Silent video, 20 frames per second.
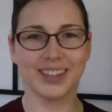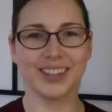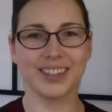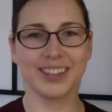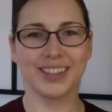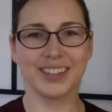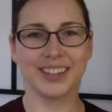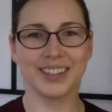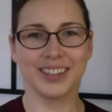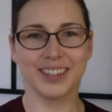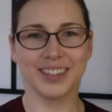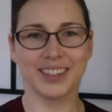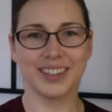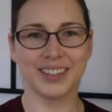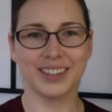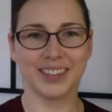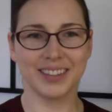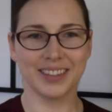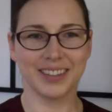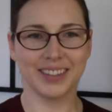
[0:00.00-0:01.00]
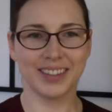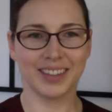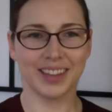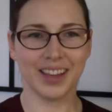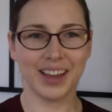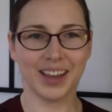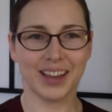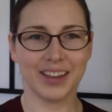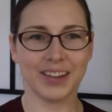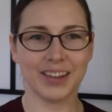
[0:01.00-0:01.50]
Exactly, yeah. So.
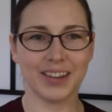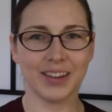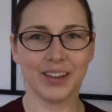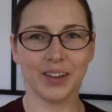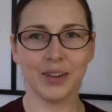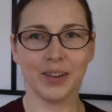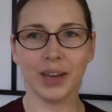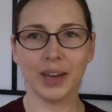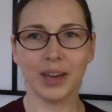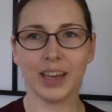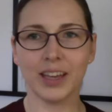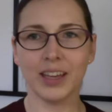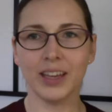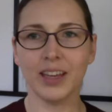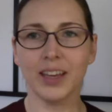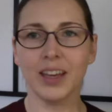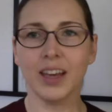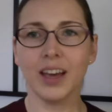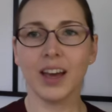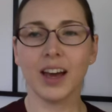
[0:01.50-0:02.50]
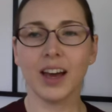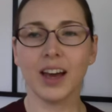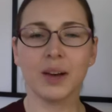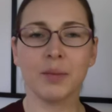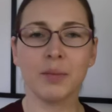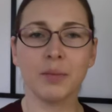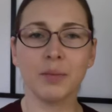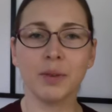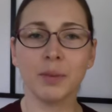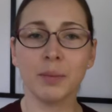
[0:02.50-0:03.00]
Okay.
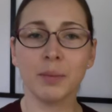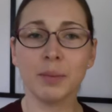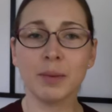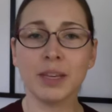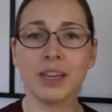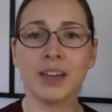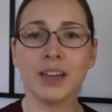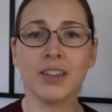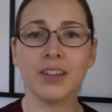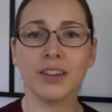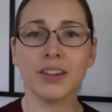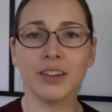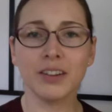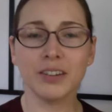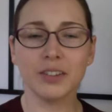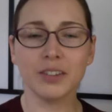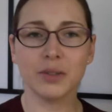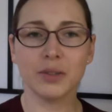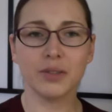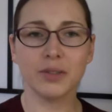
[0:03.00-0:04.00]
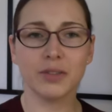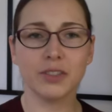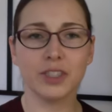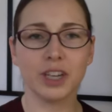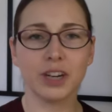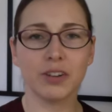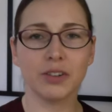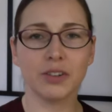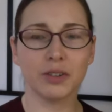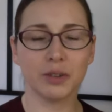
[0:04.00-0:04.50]
Um, well, maybe another sort of
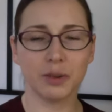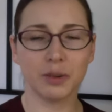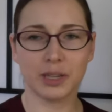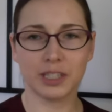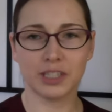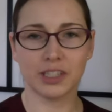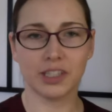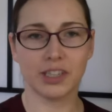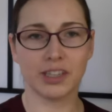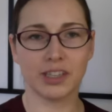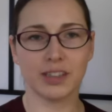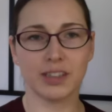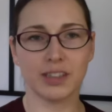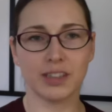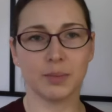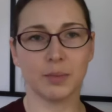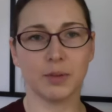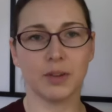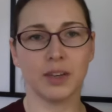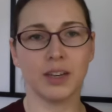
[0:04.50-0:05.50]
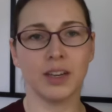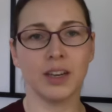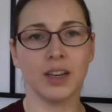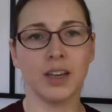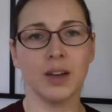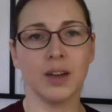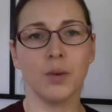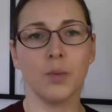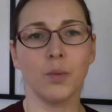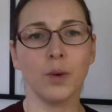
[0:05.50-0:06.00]
general question at this point.
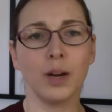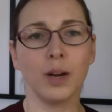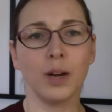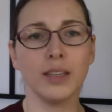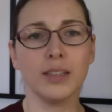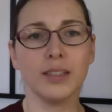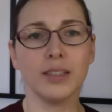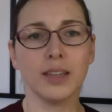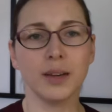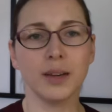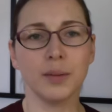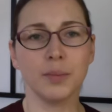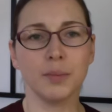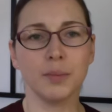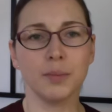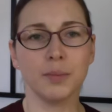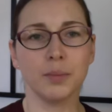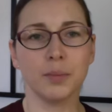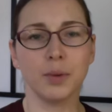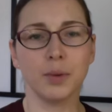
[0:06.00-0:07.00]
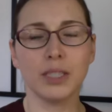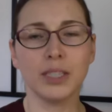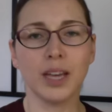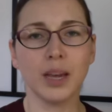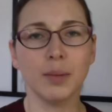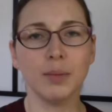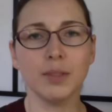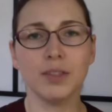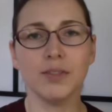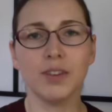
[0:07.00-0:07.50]
What, um, what
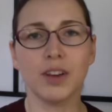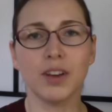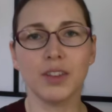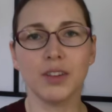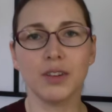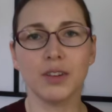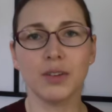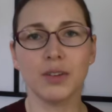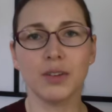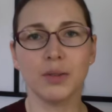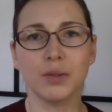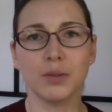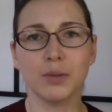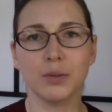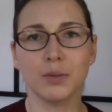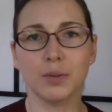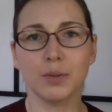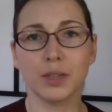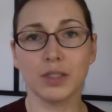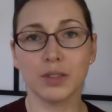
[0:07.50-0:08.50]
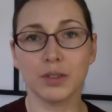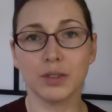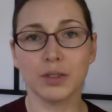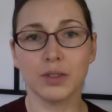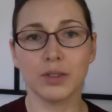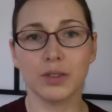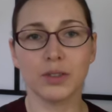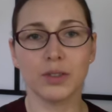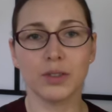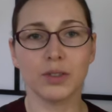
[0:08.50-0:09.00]
types of other
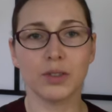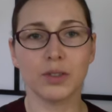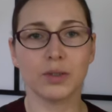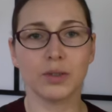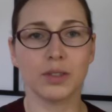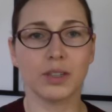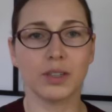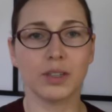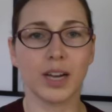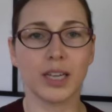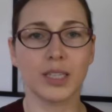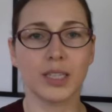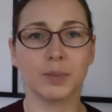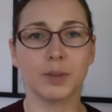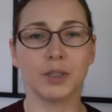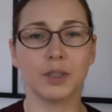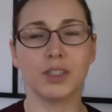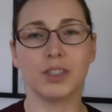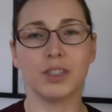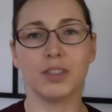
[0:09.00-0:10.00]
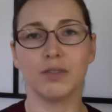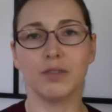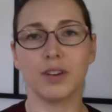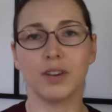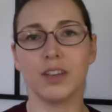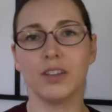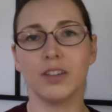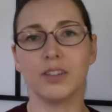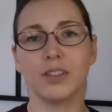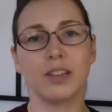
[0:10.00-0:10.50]
researchers or experts do you
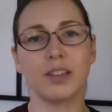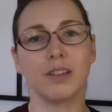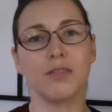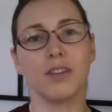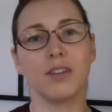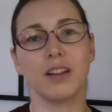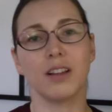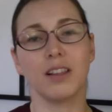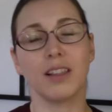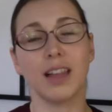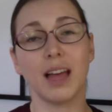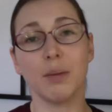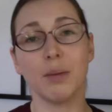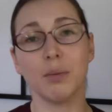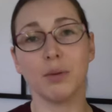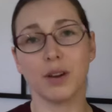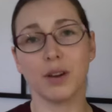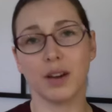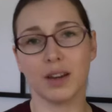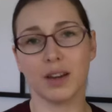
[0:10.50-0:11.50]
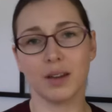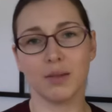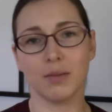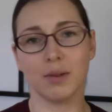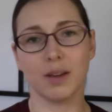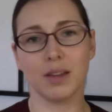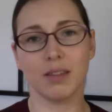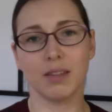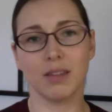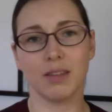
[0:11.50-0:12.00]
find yourself collaborating
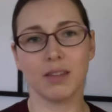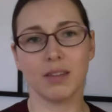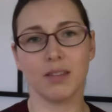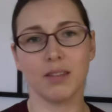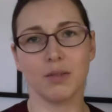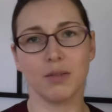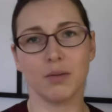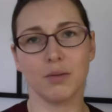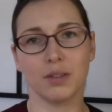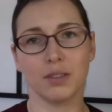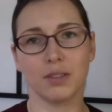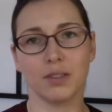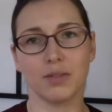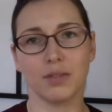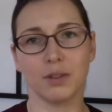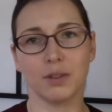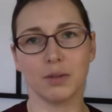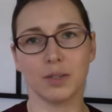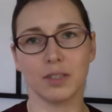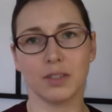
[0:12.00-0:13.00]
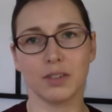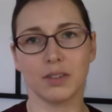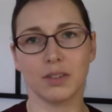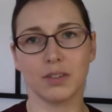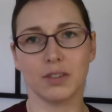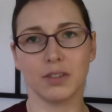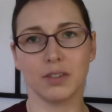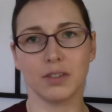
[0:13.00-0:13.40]
with in the course of your research?